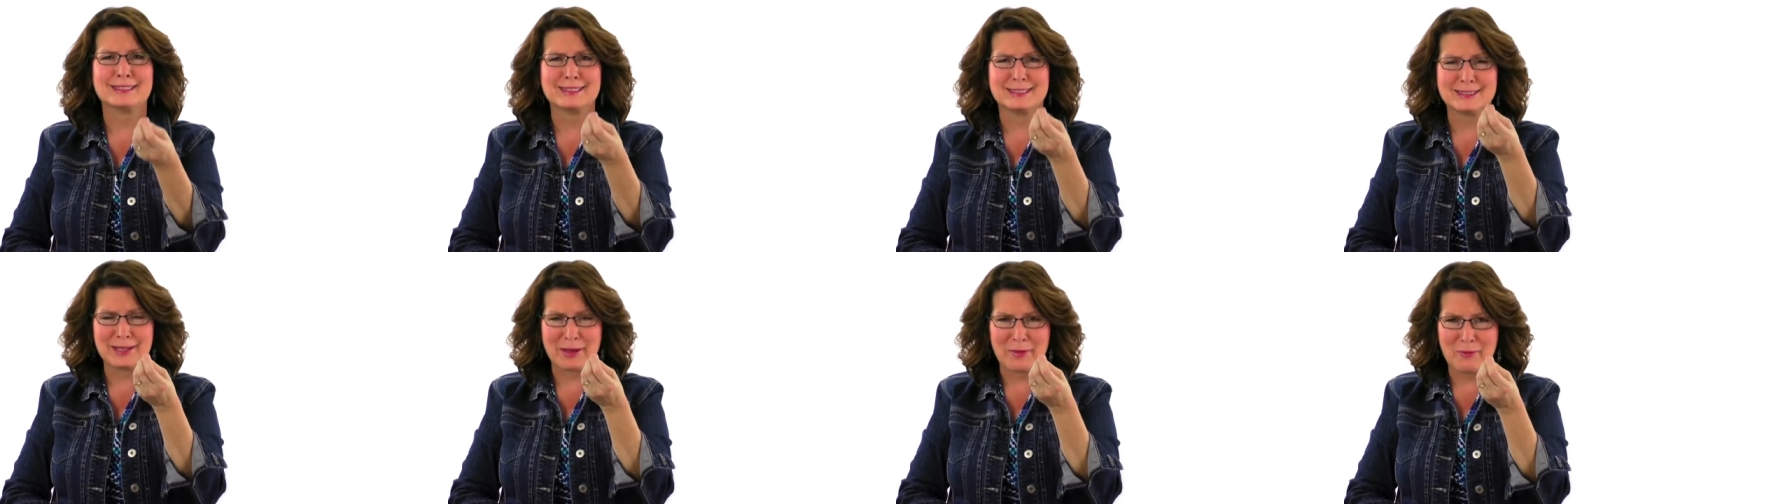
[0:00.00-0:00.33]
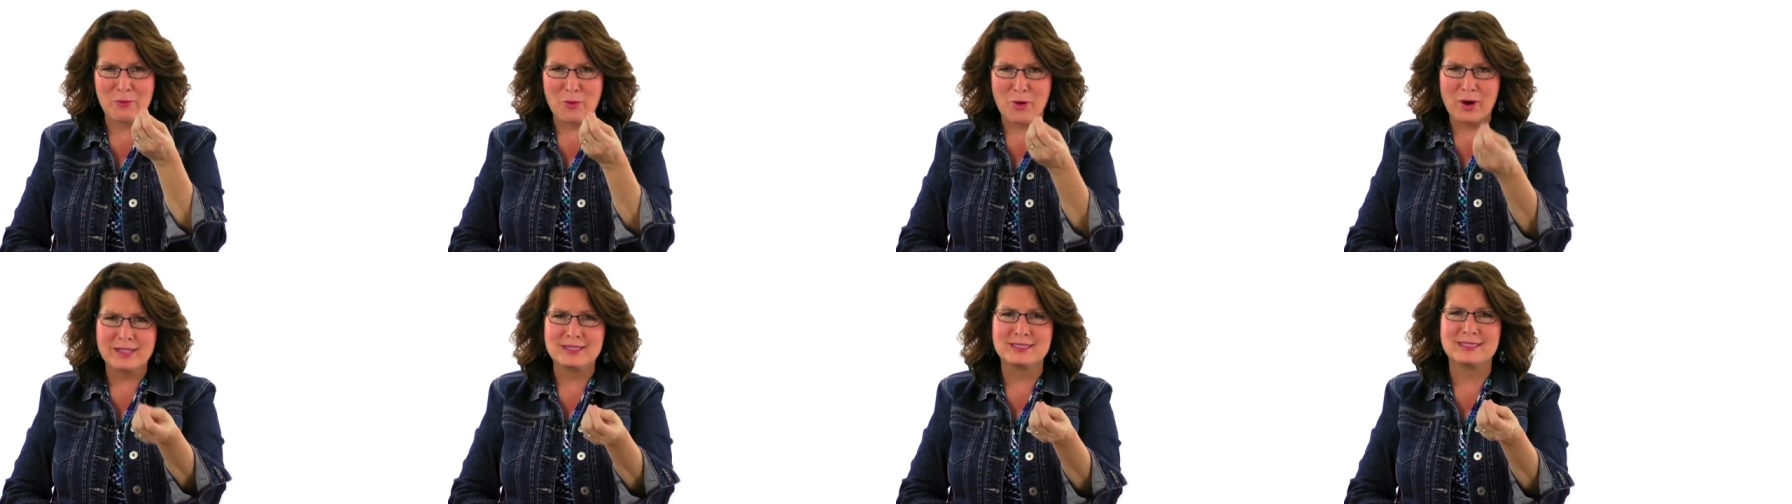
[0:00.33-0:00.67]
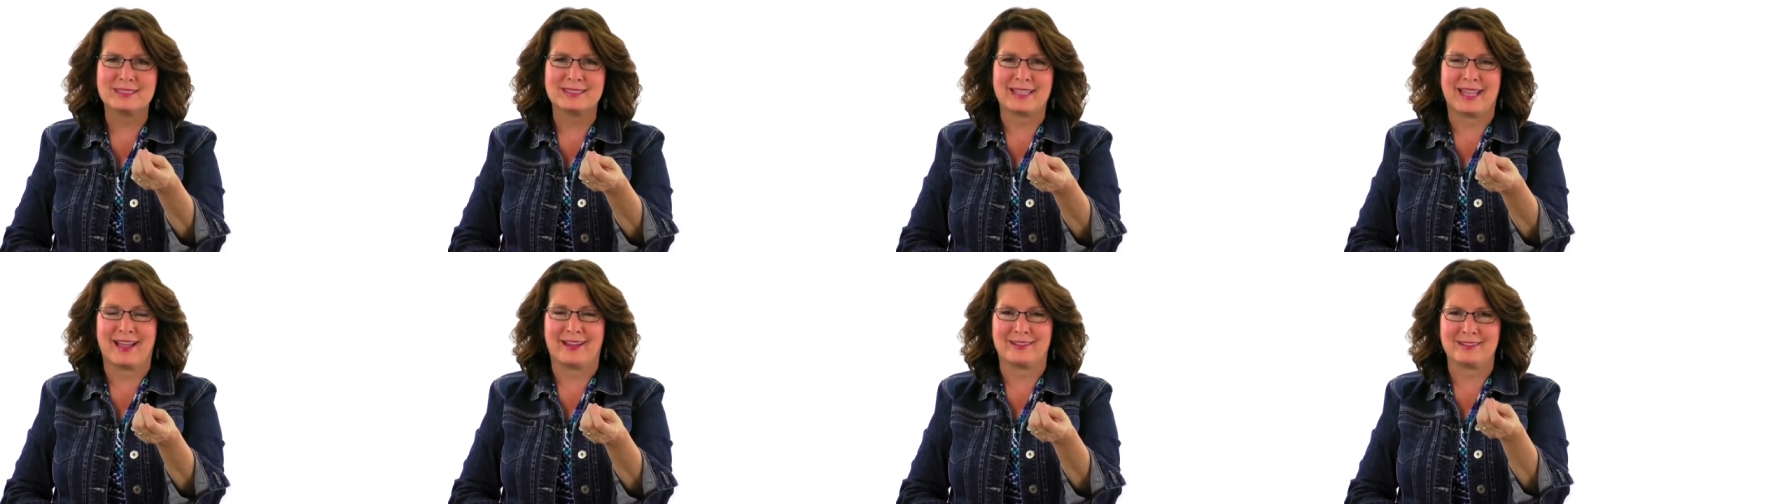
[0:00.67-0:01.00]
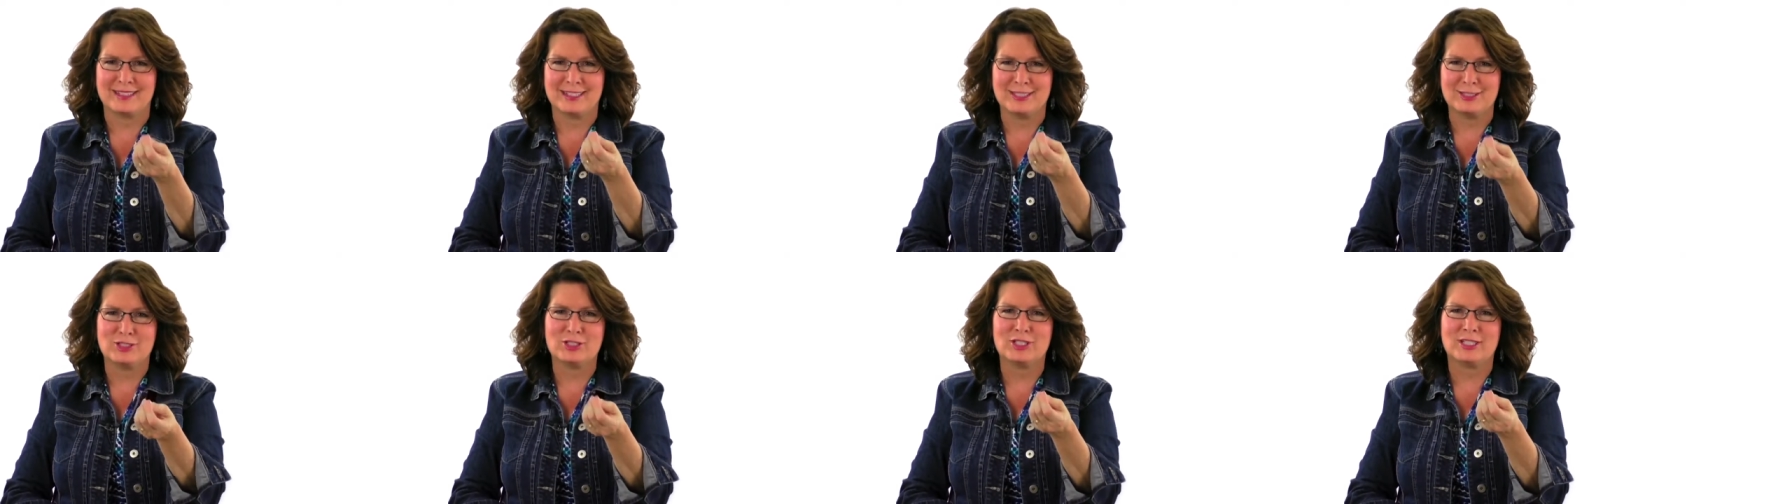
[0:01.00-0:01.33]
in someone
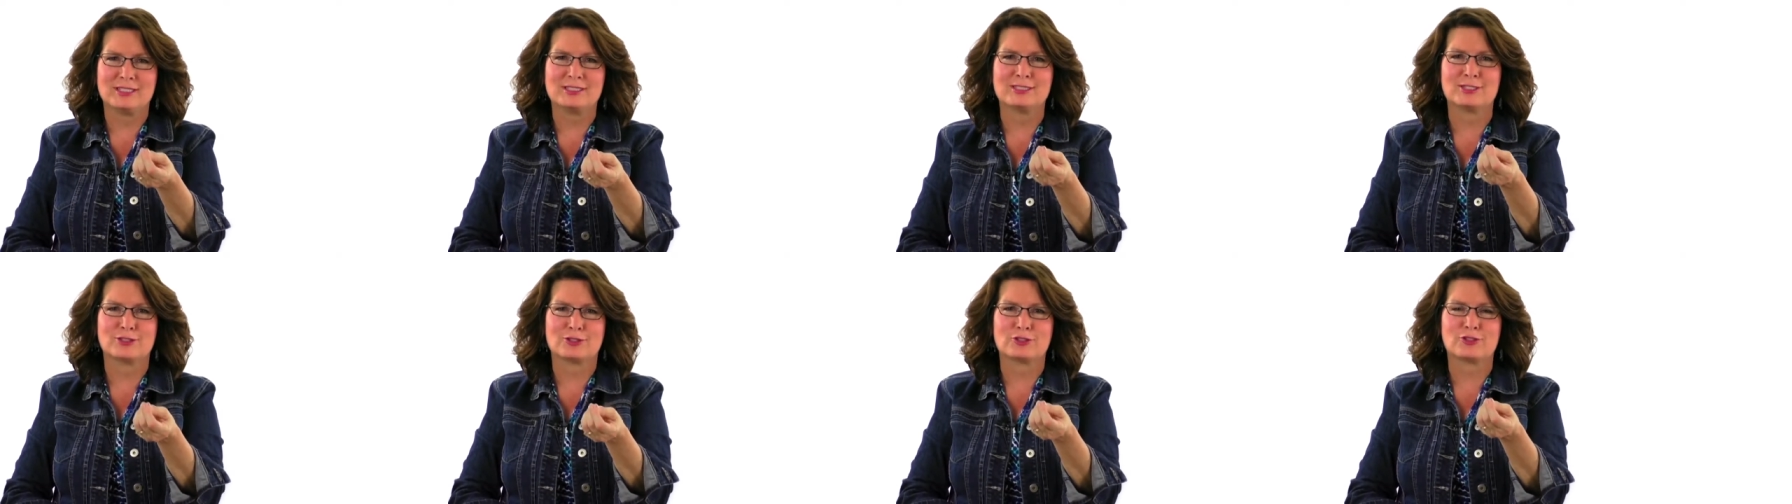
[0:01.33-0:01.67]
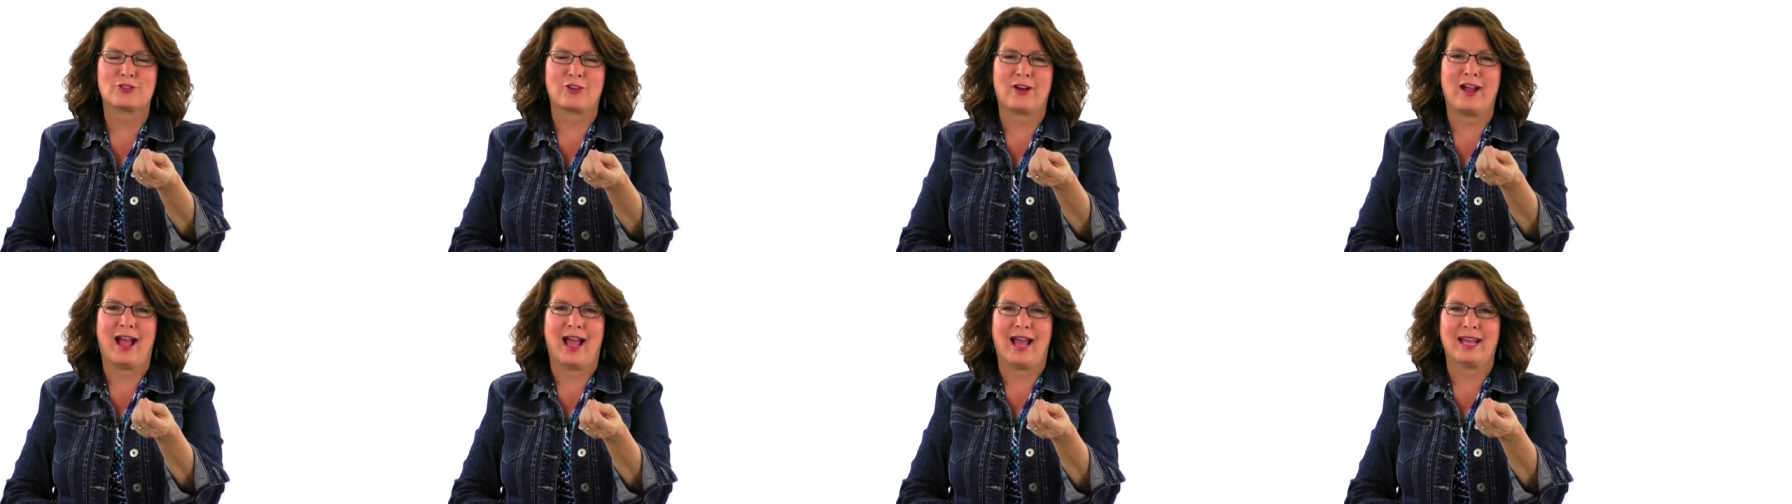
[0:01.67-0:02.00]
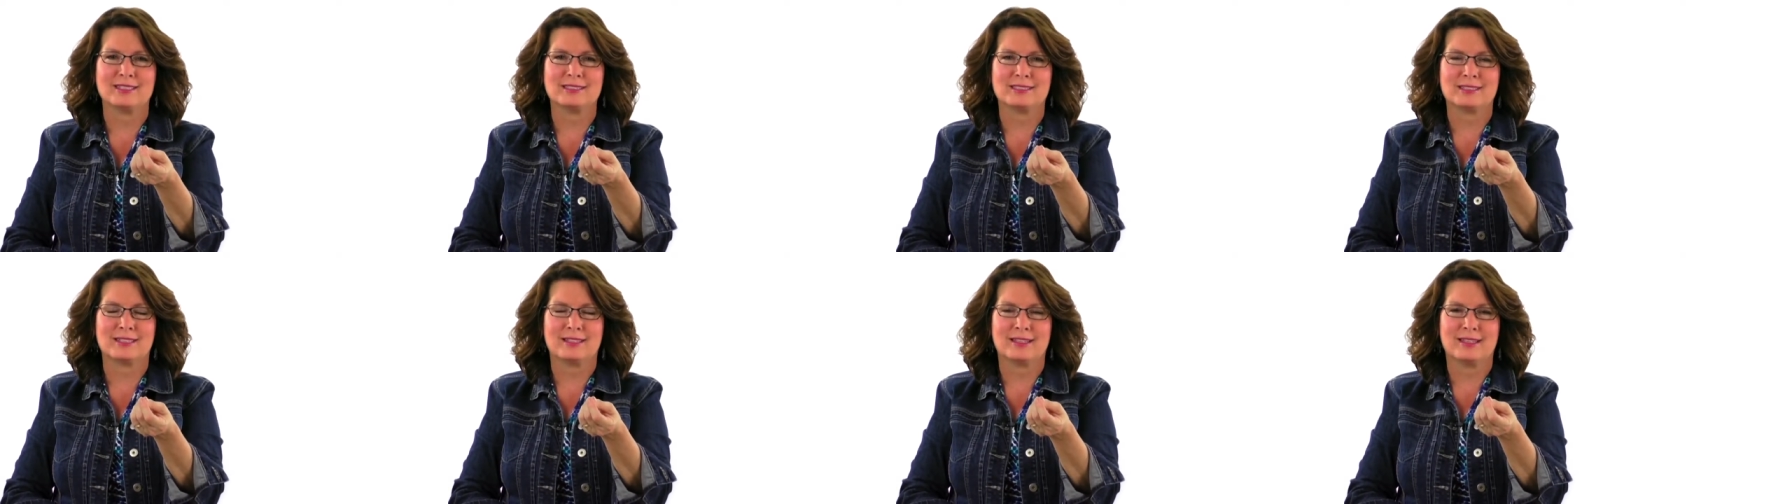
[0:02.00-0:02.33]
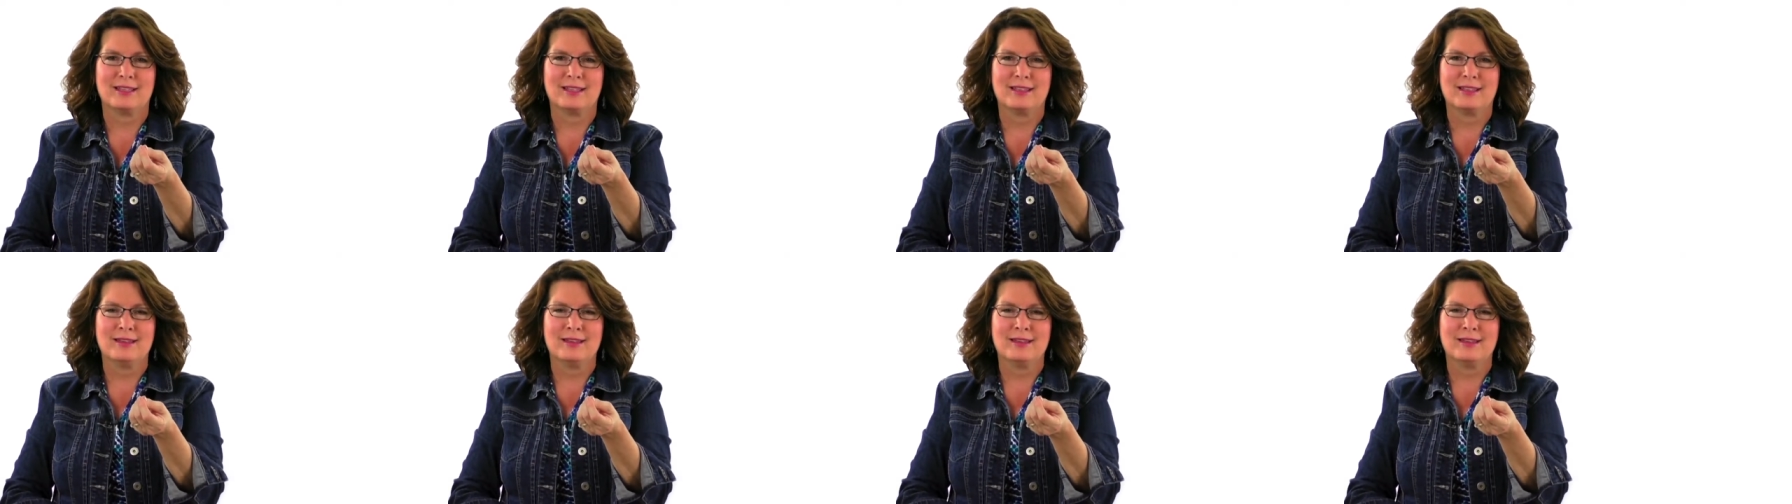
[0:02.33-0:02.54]
sound, in Jesus Christ.